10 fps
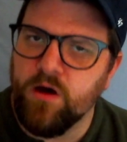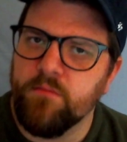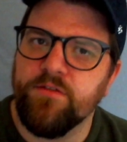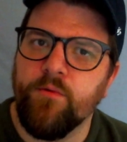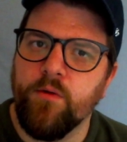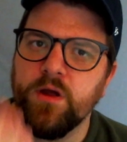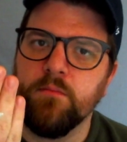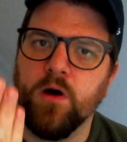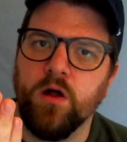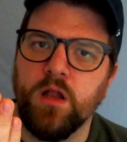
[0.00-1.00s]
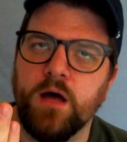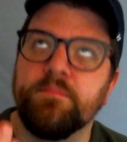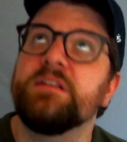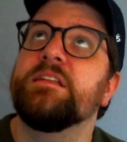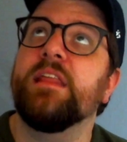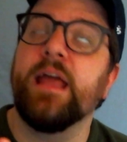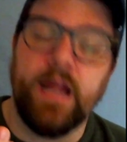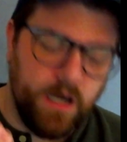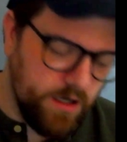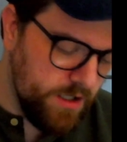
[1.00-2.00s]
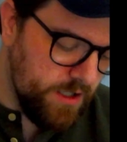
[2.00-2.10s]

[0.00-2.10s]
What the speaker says: I'm throwing a ball up into the air.